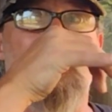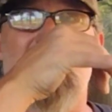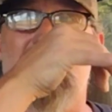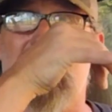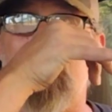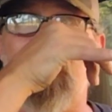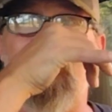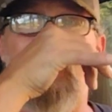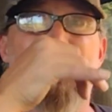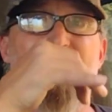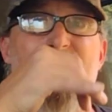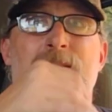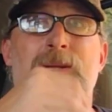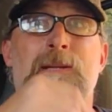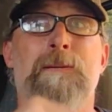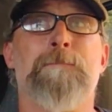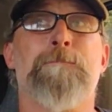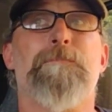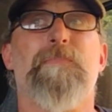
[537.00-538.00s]
and do some
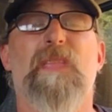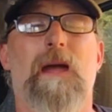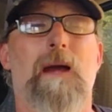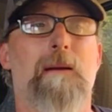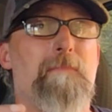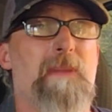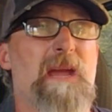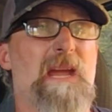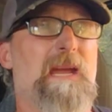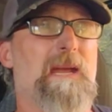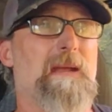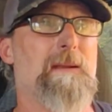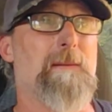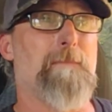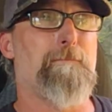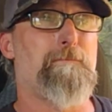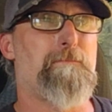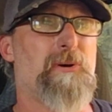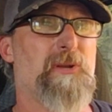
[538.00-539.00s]
editing. I may
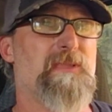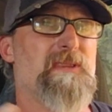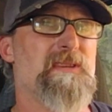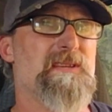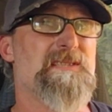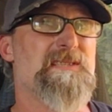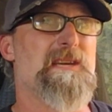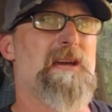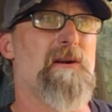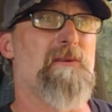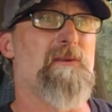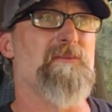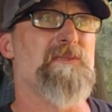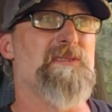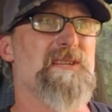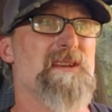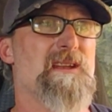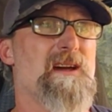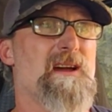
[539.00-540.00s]
put this out
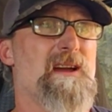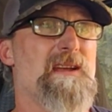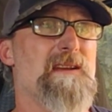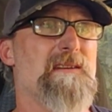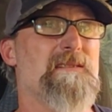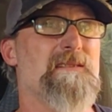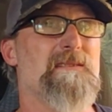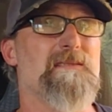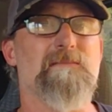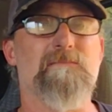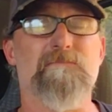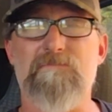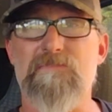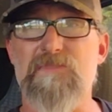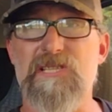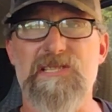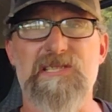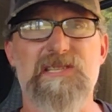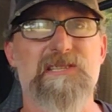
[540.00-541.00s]
tonight
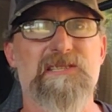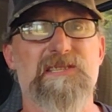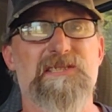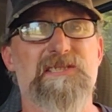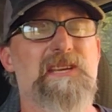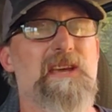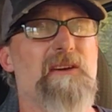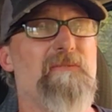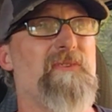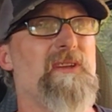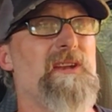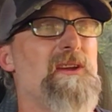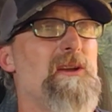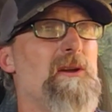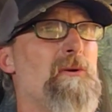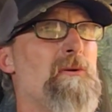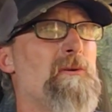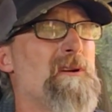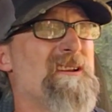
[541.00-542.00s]
just as a set
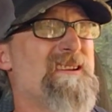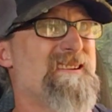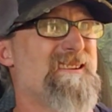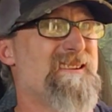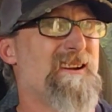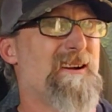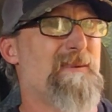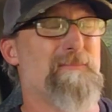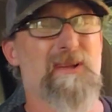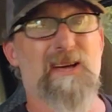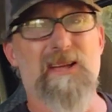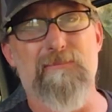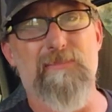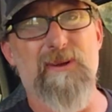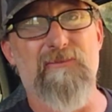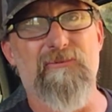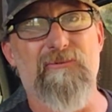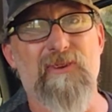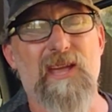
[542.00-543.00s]
video. I'm not a
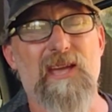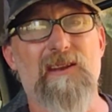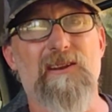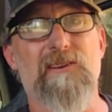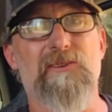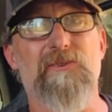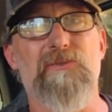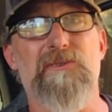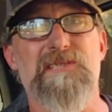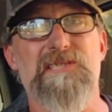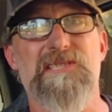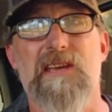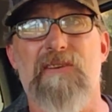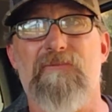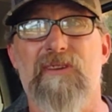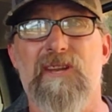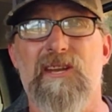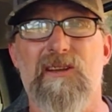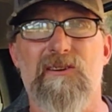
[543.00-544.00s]
big fan of doing
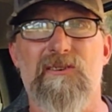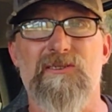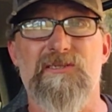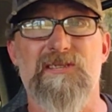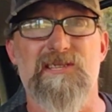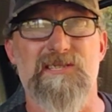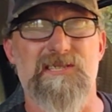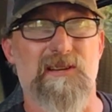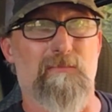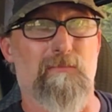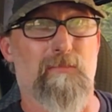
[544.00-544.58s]
set videos because they're